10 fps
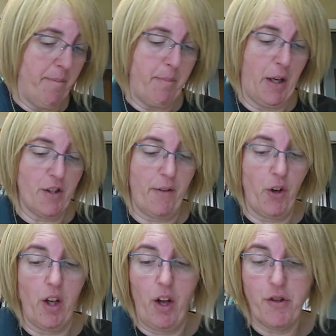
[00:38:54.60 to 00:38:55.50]
because I've
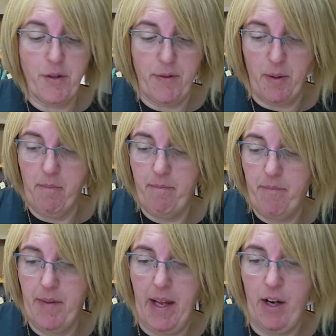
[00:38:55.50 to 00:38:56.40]
got loads of them.
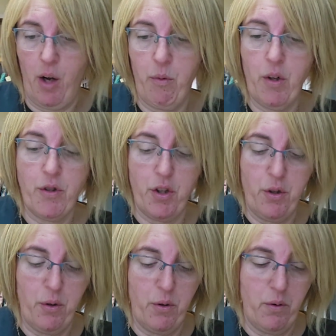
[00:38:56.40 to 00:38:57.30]
And I will
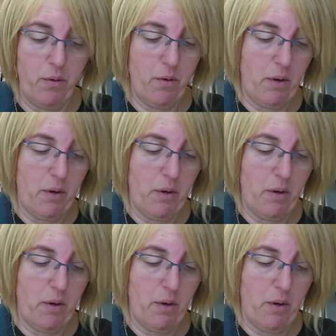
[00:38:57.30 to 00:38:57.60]
do